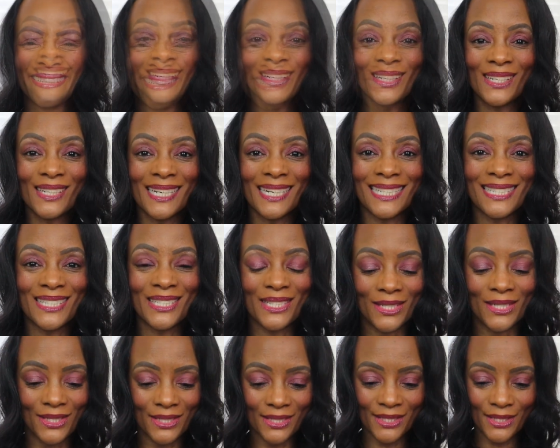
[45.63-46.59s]
All right,
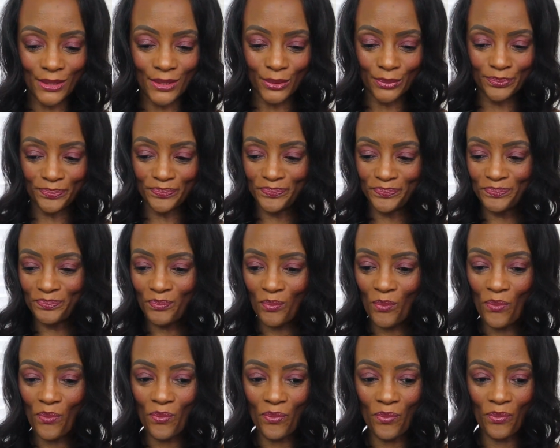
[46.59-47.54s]
y'all, so
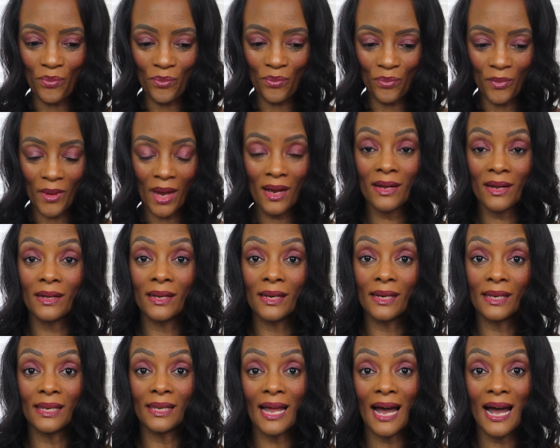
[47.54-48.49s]

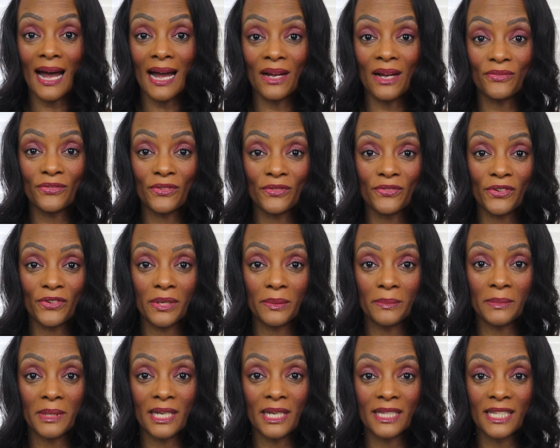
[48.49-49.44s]
live
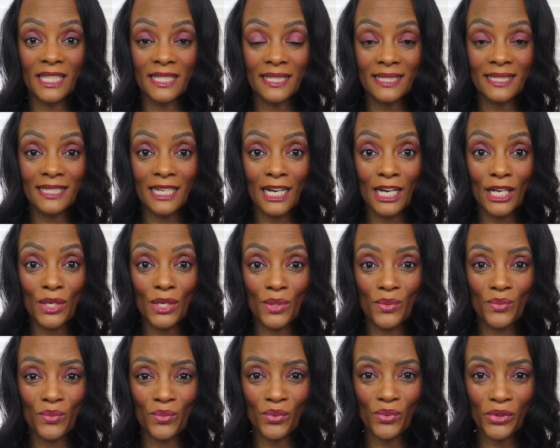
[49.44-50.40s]
from the sun
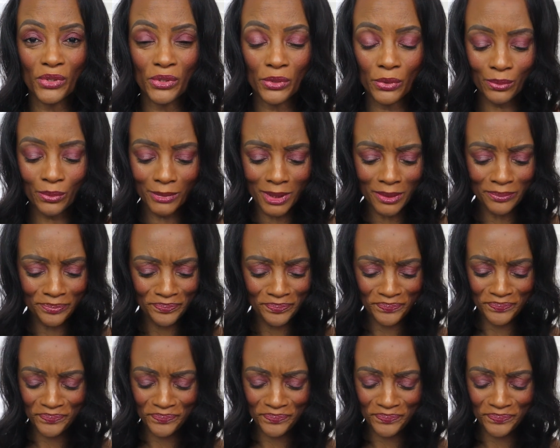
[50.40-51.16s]
room,